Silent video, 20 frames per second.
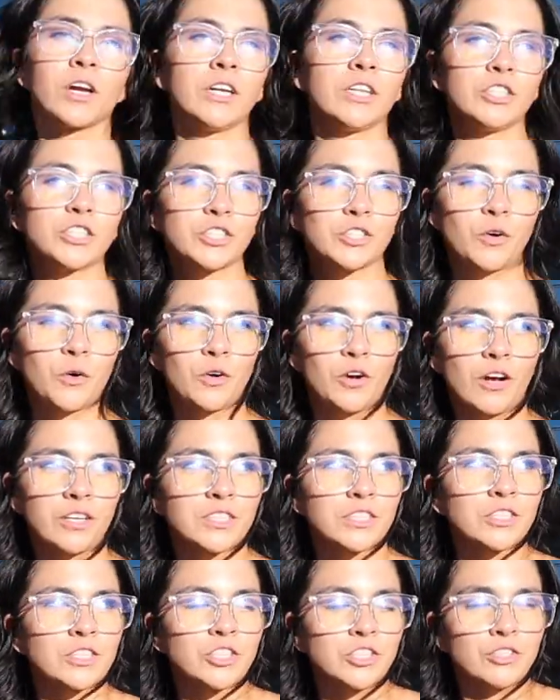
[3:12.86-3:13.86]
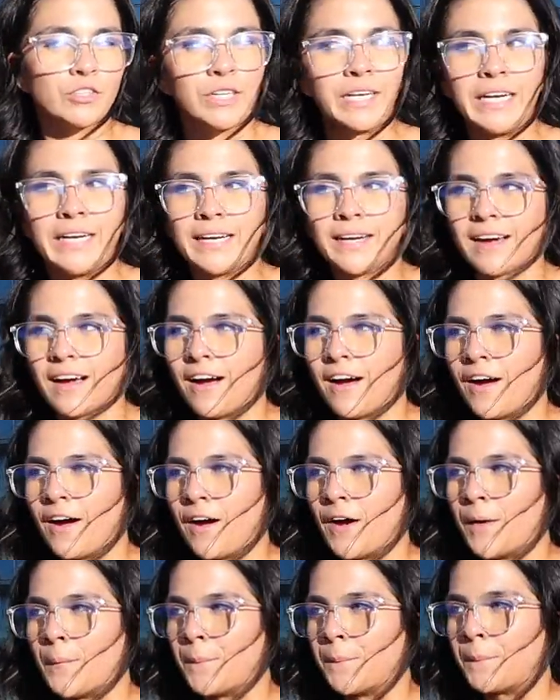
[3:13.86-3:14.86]
gonna just go across the street.
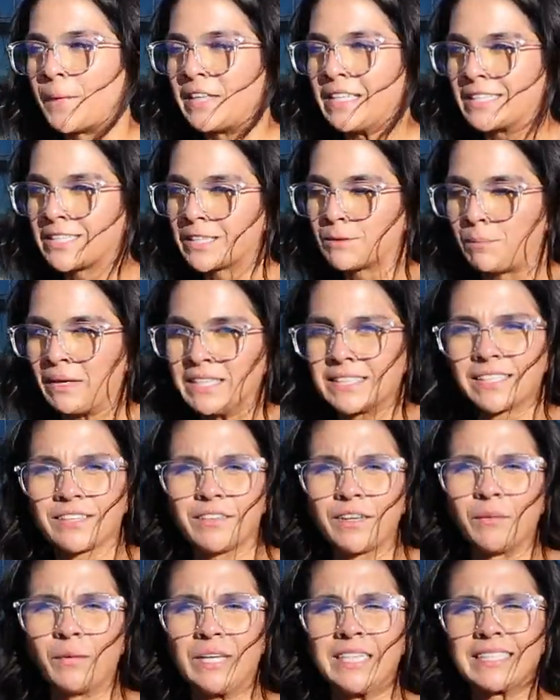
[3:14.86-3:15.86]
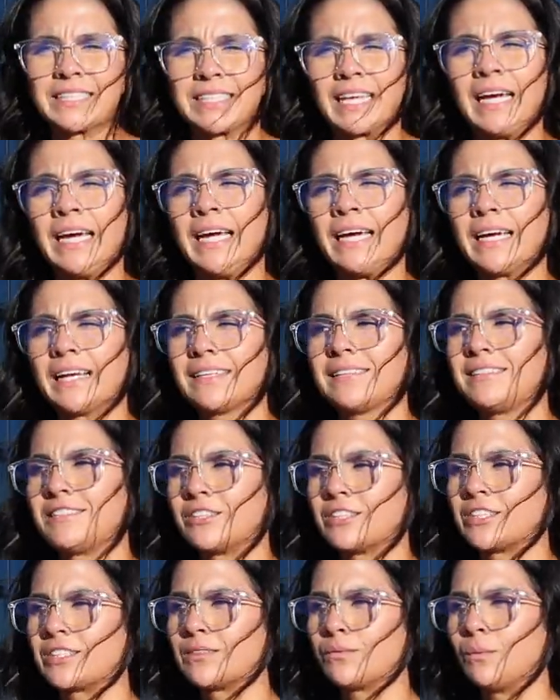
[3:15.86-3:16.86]
Um, but this is basically what it's like.
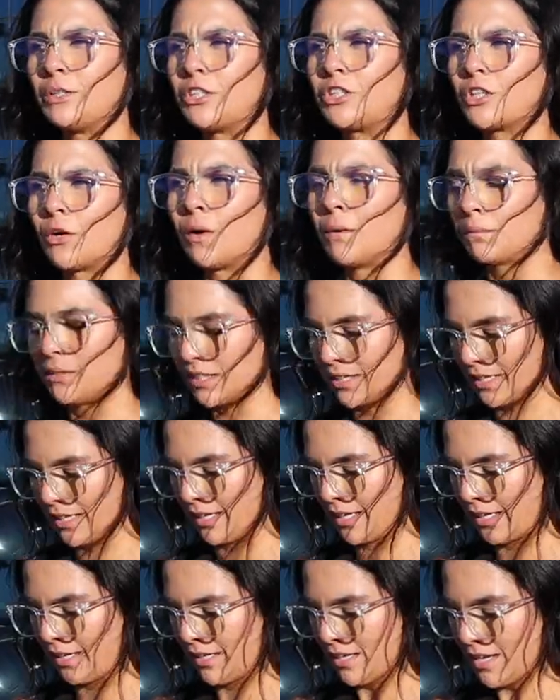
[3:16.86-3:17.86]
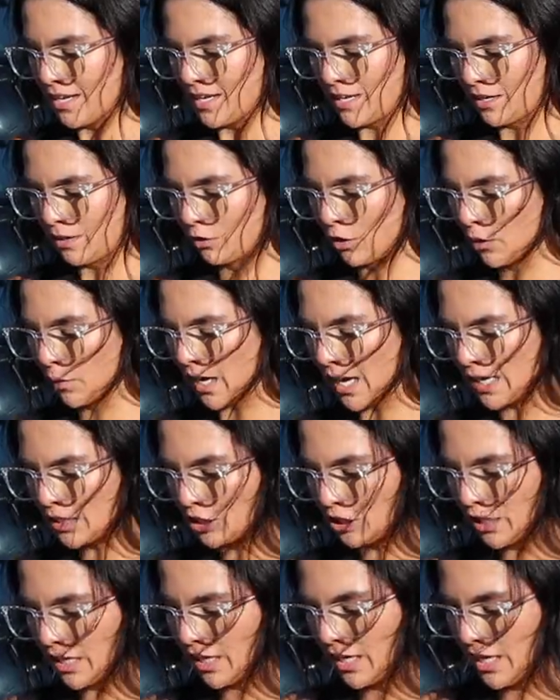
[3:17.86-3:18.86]
Just we show up to the
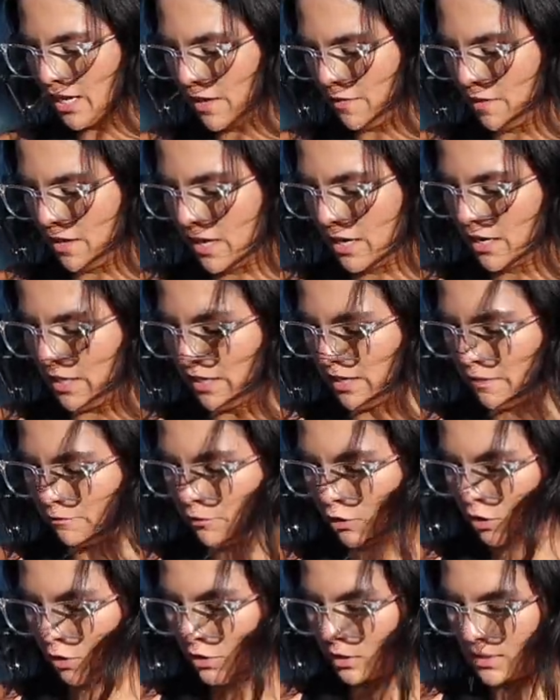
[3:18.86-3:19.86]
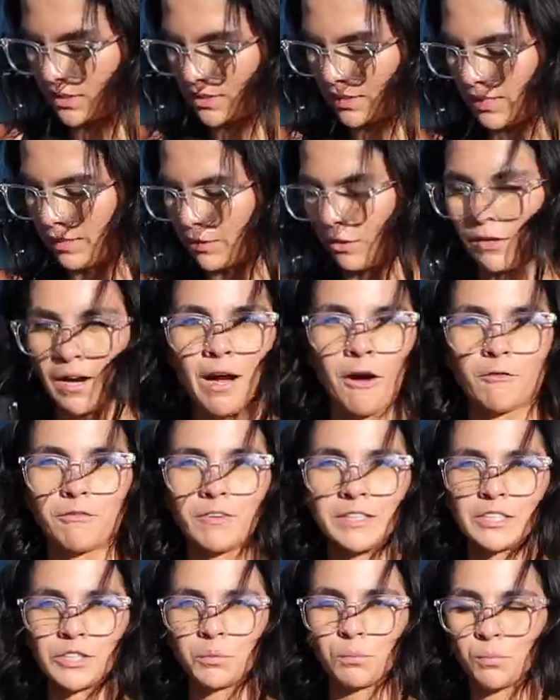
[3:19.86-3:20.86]
location and then give the girls either
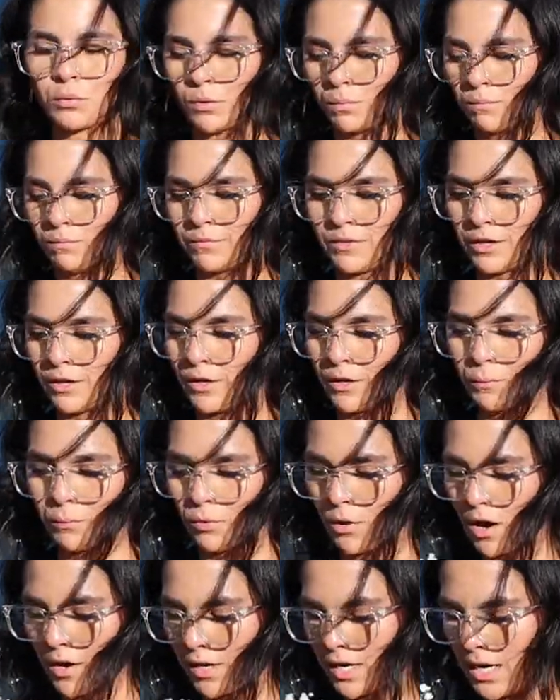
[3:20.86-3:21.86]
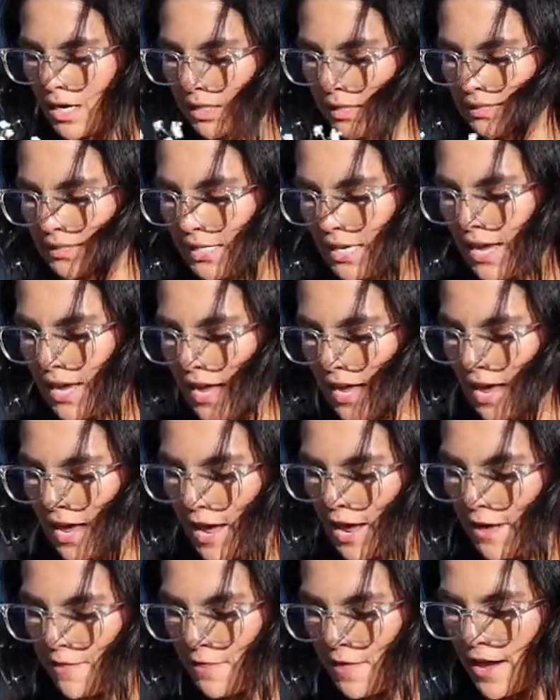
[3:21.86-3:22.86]
outfits or the products
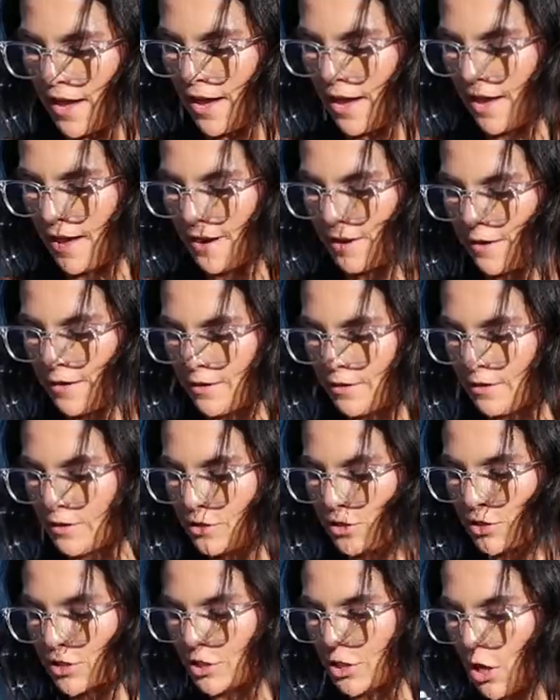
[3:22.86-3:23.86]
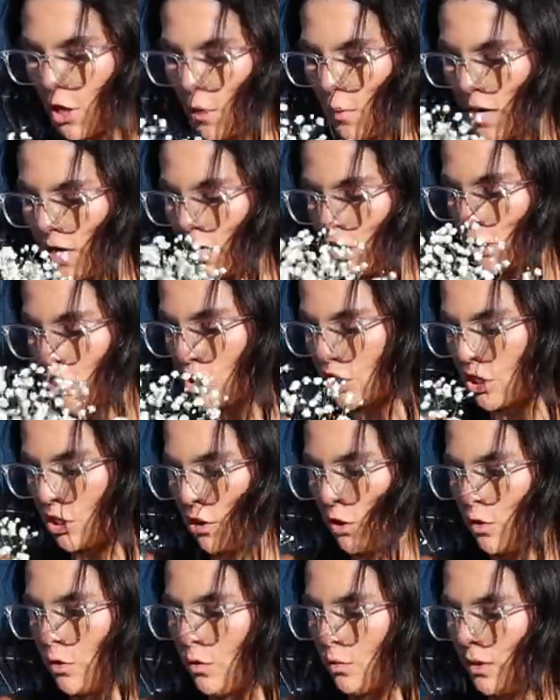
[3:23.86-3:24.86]
and then just go in and
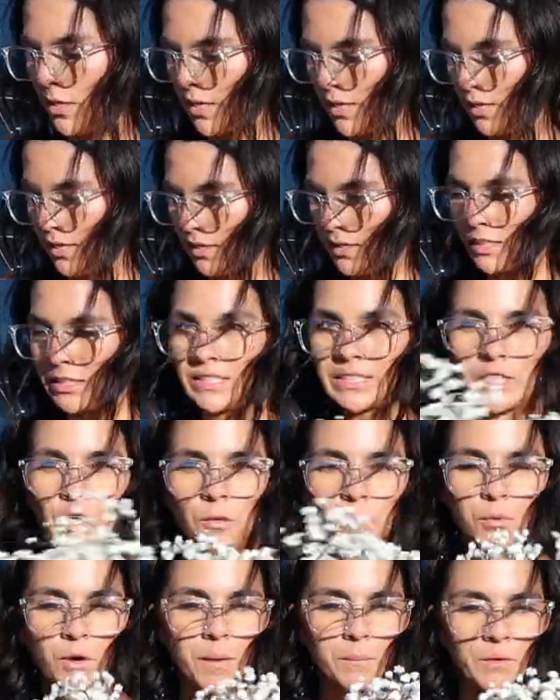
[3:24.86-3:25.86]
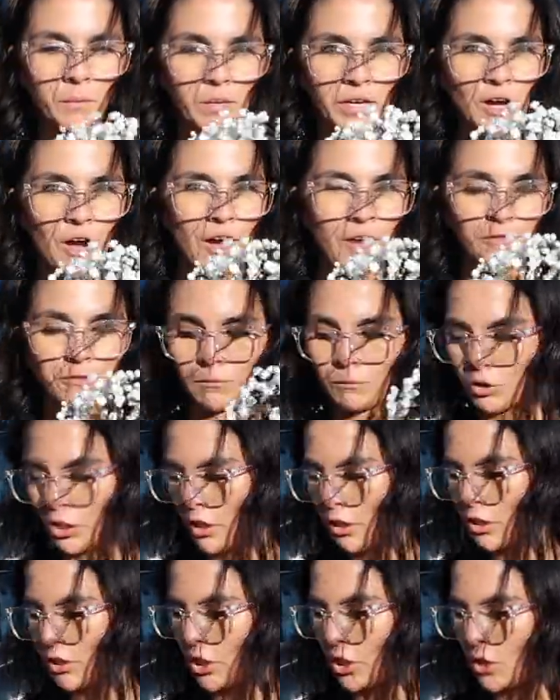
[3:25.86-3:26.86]
shoot. This is our prop that we got from
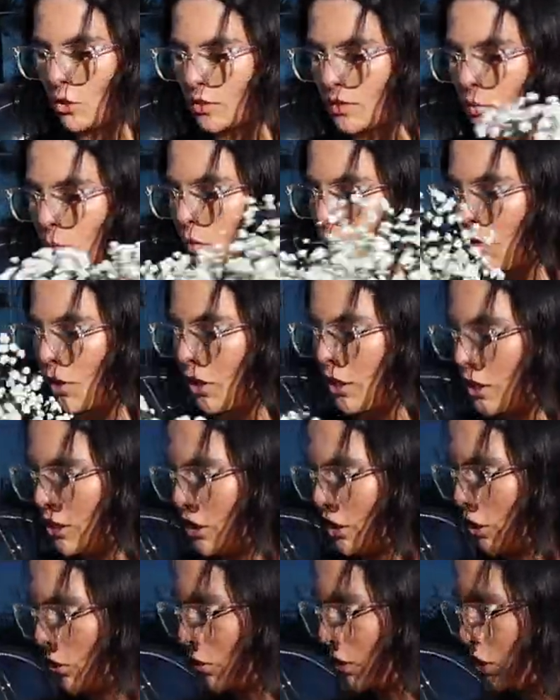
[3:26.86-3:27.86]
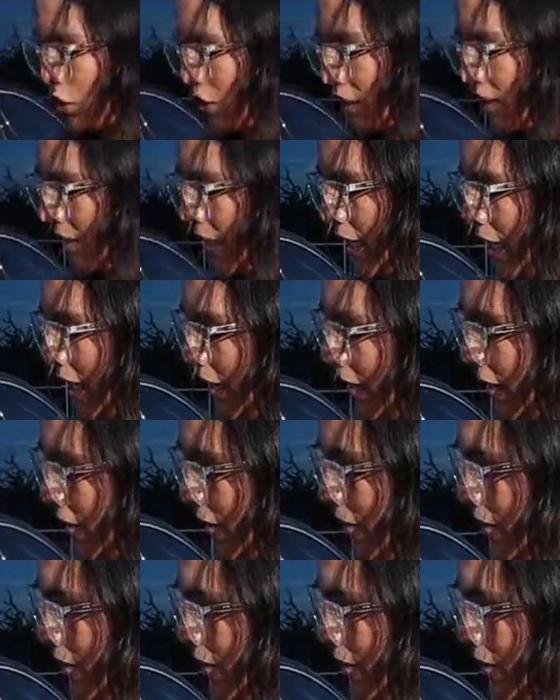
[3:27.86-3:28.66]
Trader Joe's and what we're gonna do is just like